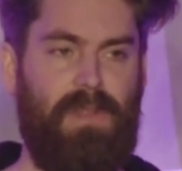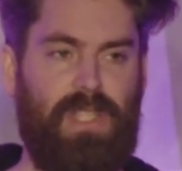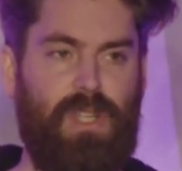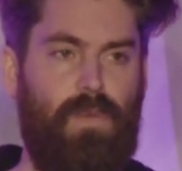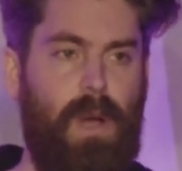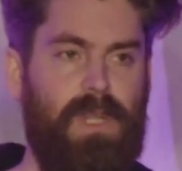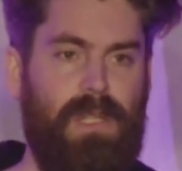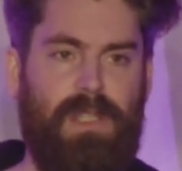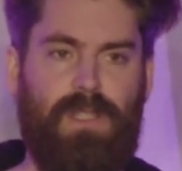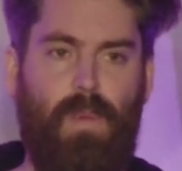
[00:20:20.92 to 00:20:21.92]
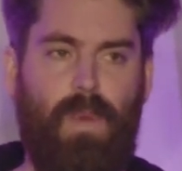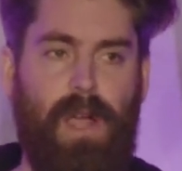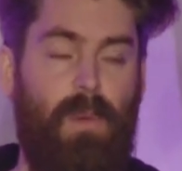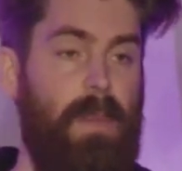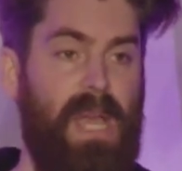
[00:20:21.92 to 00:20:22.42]
it's corrupted in some
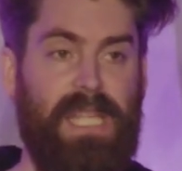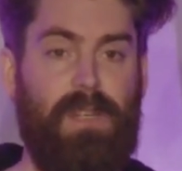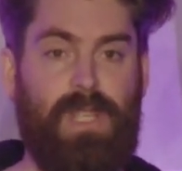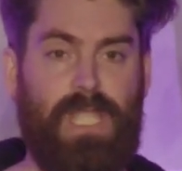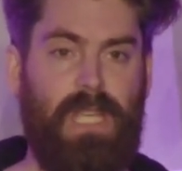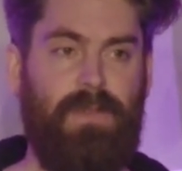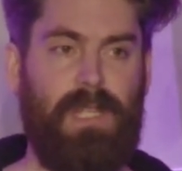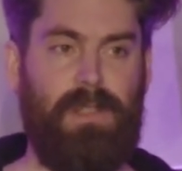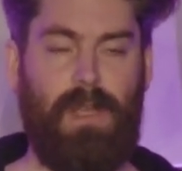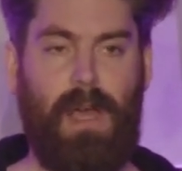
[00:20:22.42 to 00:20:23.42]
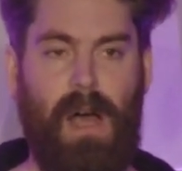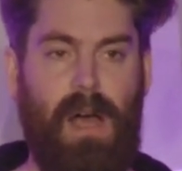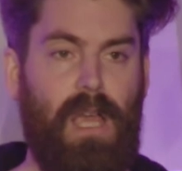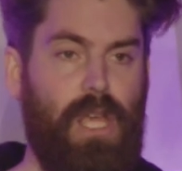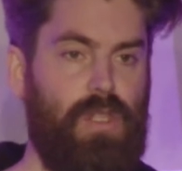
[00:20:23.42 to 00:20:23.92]
way, or maybe I didn't receive it,
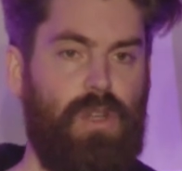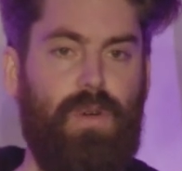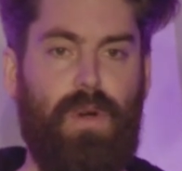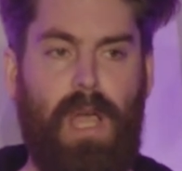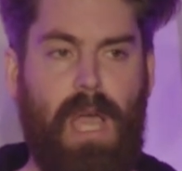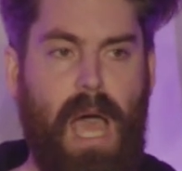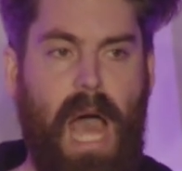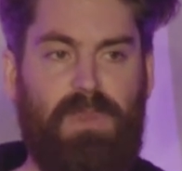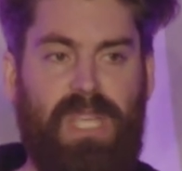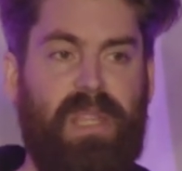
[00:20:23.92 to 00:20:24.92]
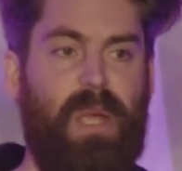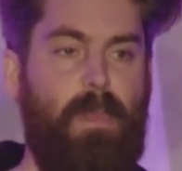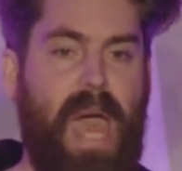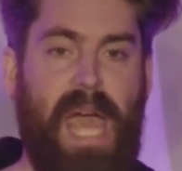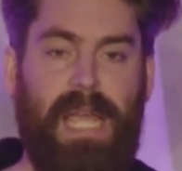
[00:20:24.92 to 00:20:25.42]
so I'm
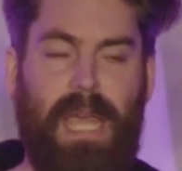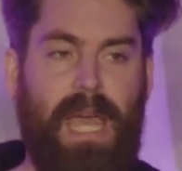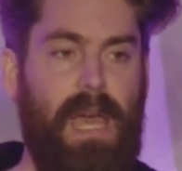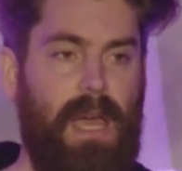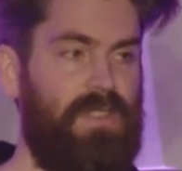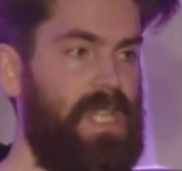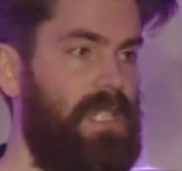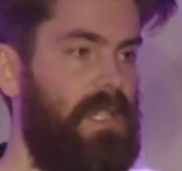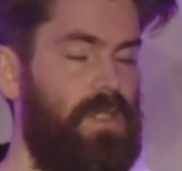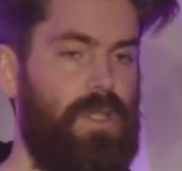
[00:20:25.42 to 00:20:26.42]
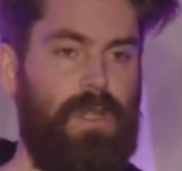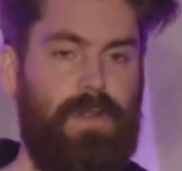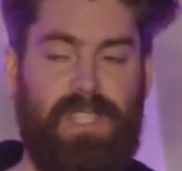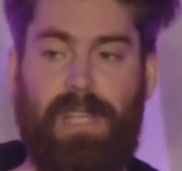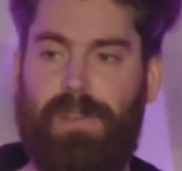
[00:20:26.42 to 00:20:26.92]
sending back a signal to
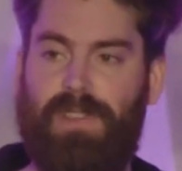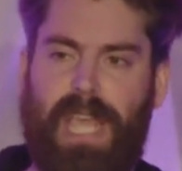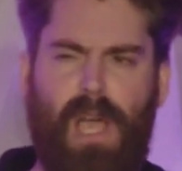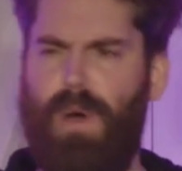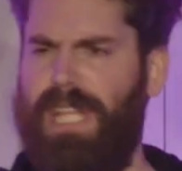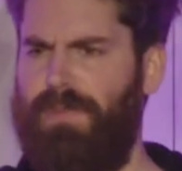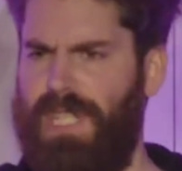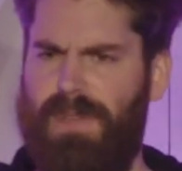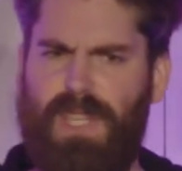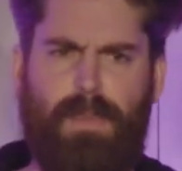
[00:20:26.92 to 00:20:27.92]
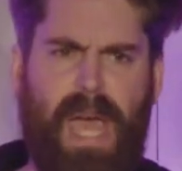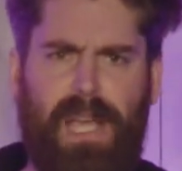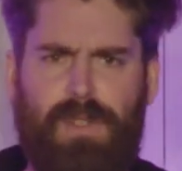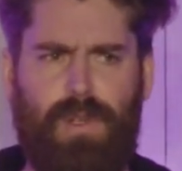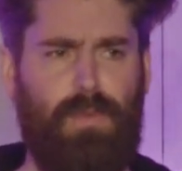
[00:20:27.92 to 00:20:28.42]
the sender saying, oh, I didn't receive this
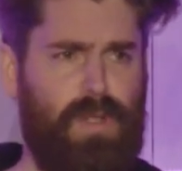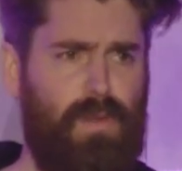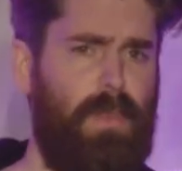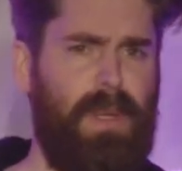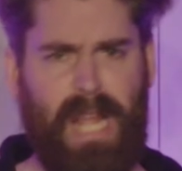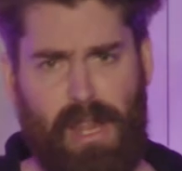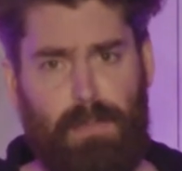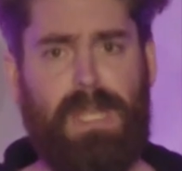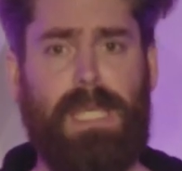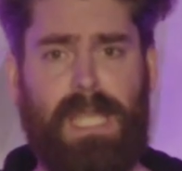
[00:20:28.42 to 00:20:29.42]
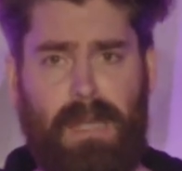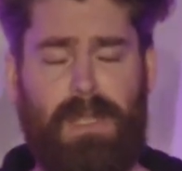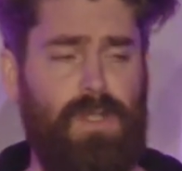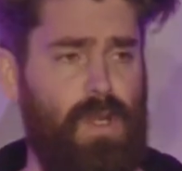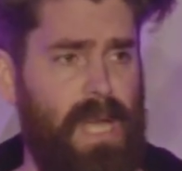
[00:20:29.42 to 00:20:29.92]
package or it was corrupted, can you please
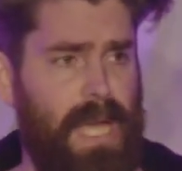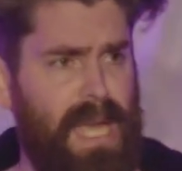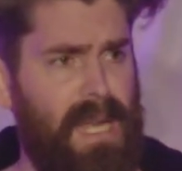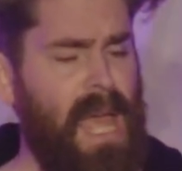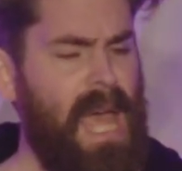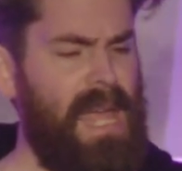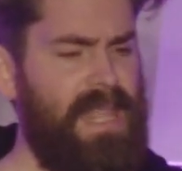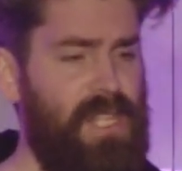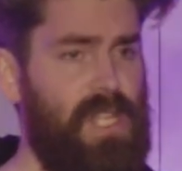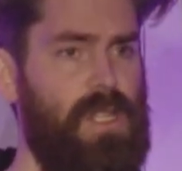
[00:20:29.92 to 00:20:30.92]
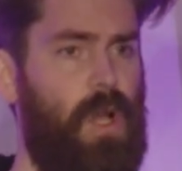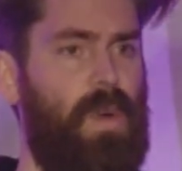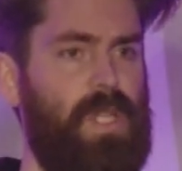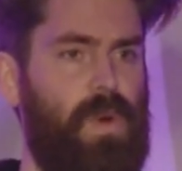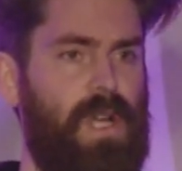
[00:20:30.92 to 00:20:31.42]
send it to me again? That doesn't
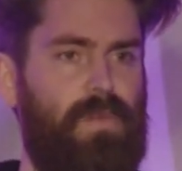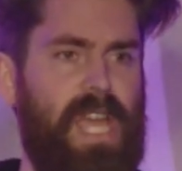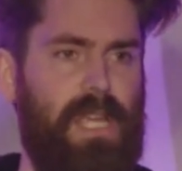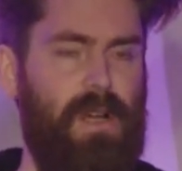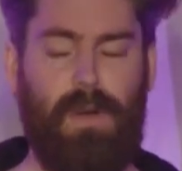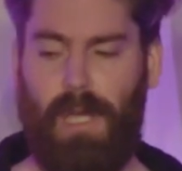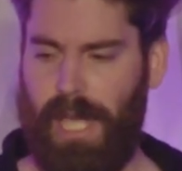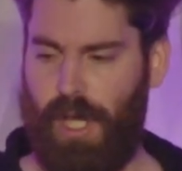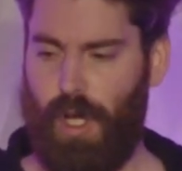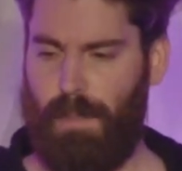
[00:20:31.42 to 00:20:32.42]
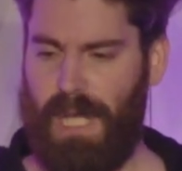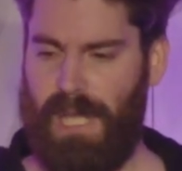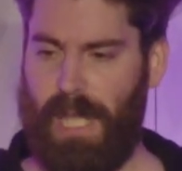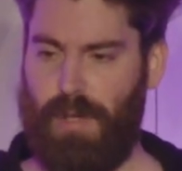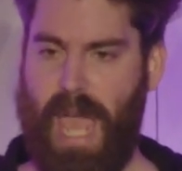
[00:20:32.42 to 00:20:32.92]
always work in radio. It could
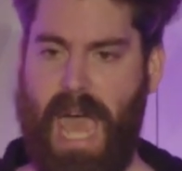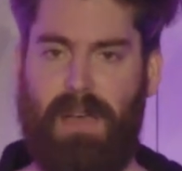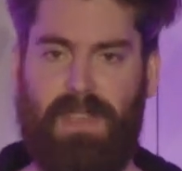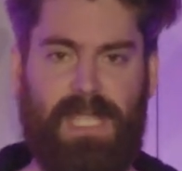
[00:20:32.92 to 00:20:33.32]
be that you have